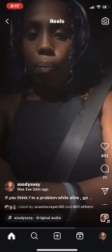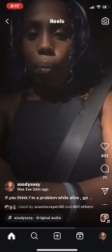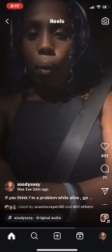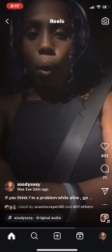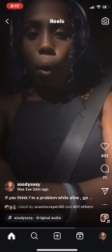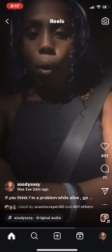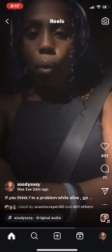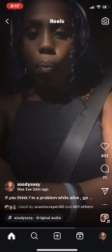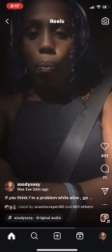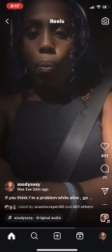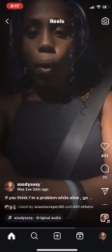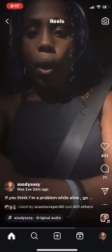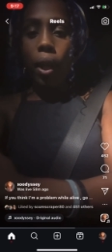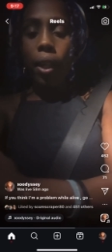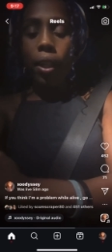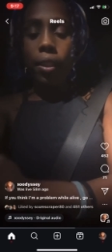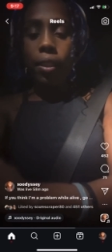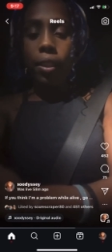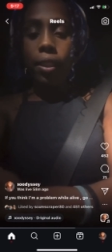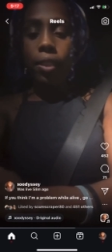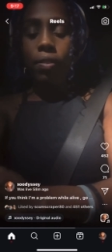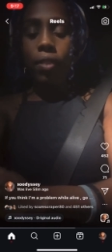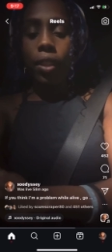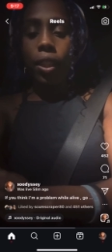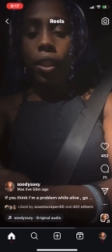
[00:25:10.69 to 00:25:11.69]
The whole point
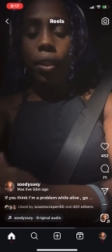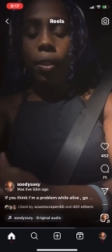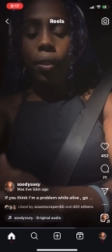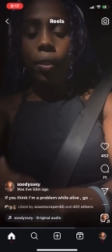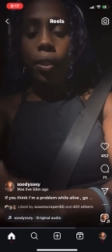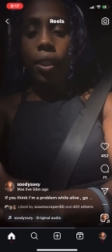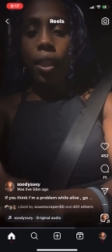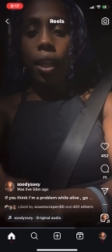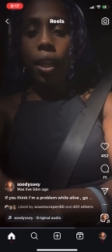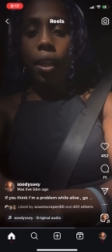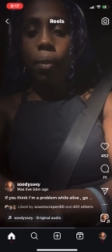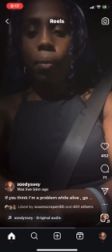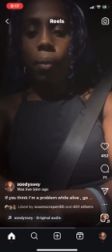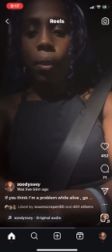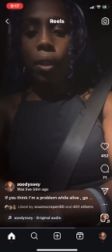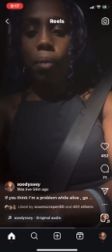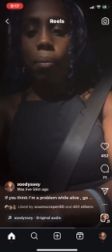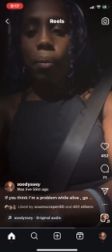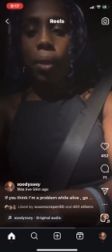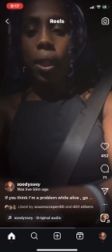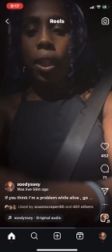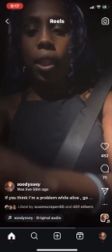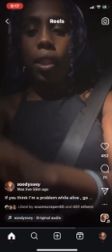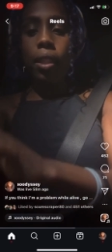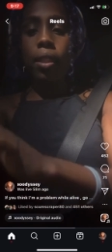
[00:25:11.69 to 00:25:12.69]
of this video, say it
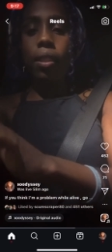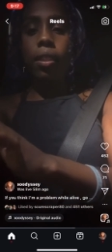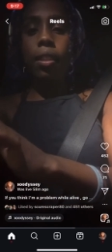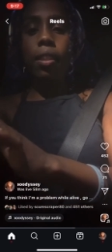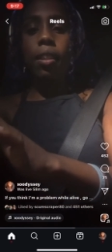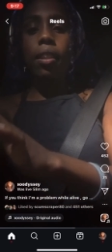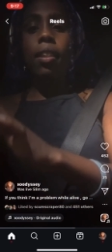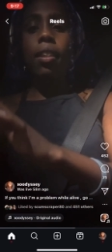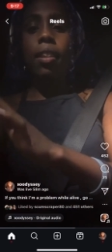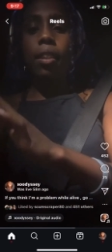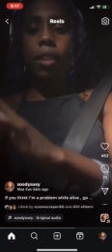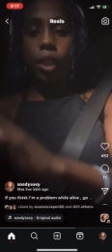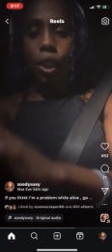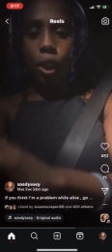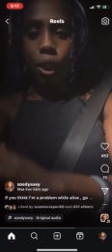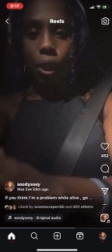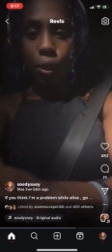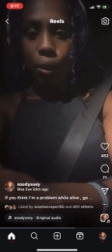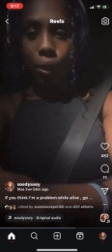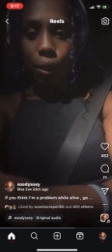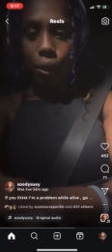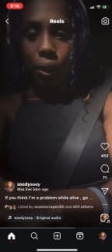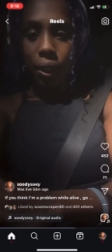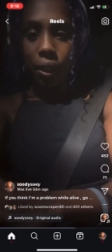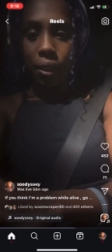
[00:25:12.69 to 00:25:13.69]
with me, is the
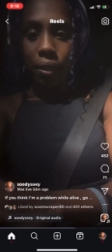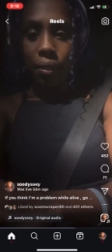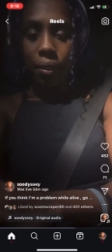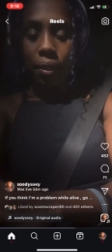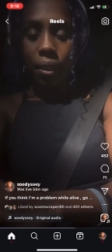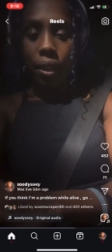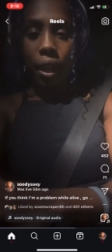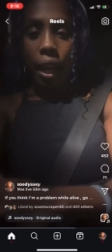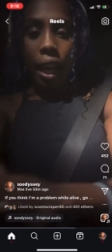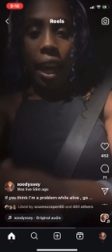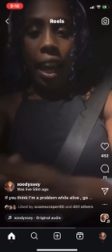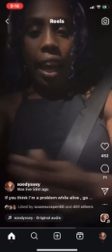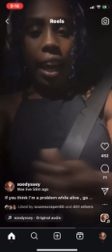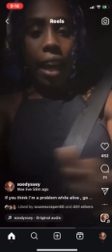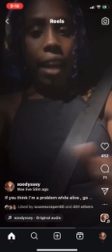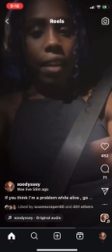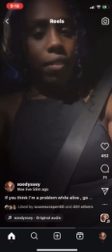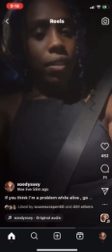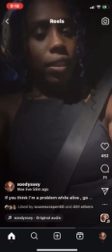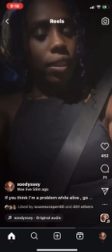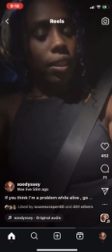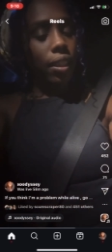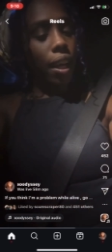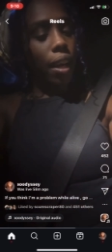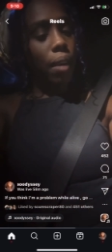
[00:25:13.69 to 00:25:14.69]
children.
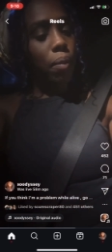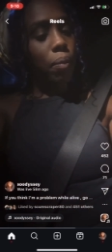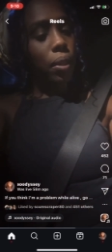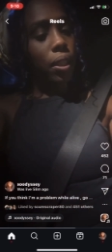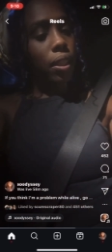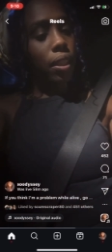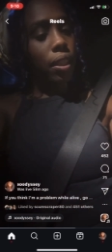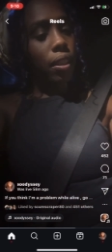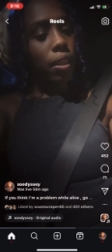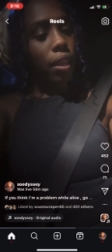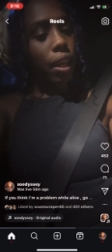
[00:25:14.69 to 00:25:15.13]
Every time